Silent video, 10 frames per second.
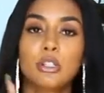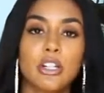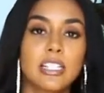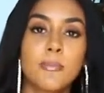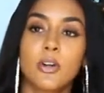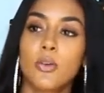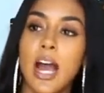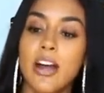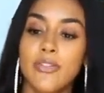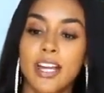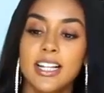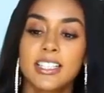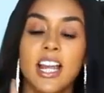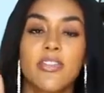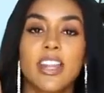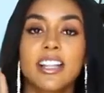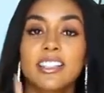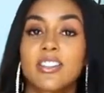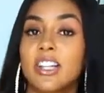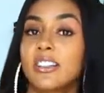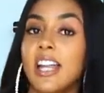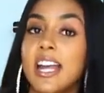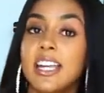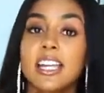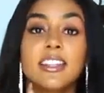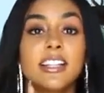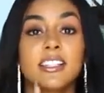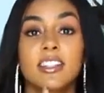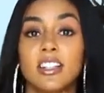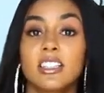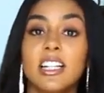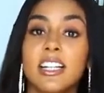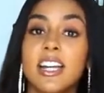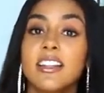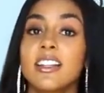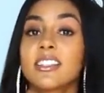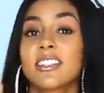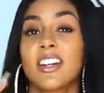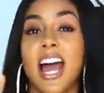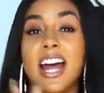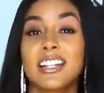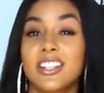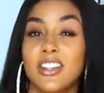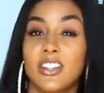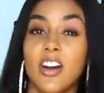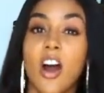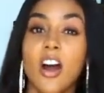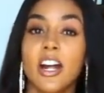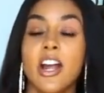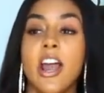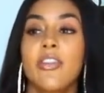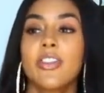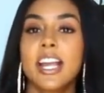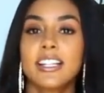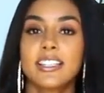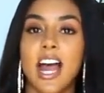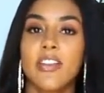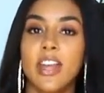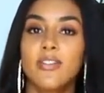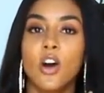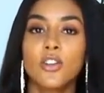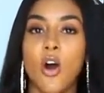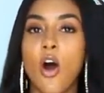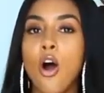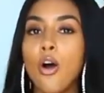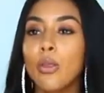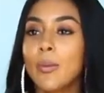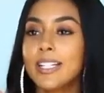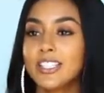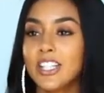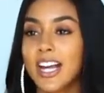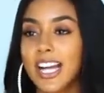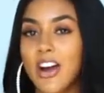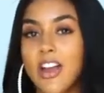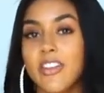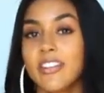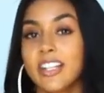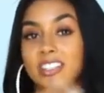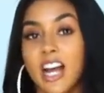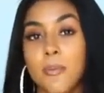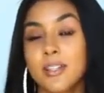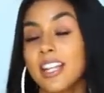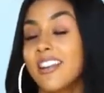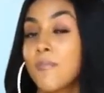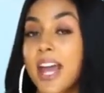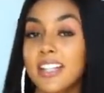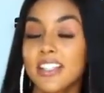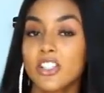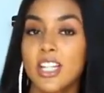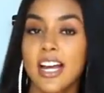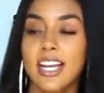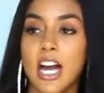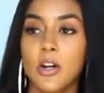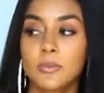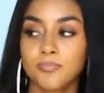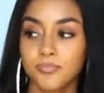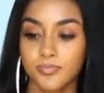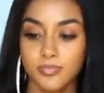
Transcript: certain demographics, things that they're liking, things that they're clicking, things that they're adding to their cart, things that they've gone all the way to checkout and then they stopped and they abandoned their checkout,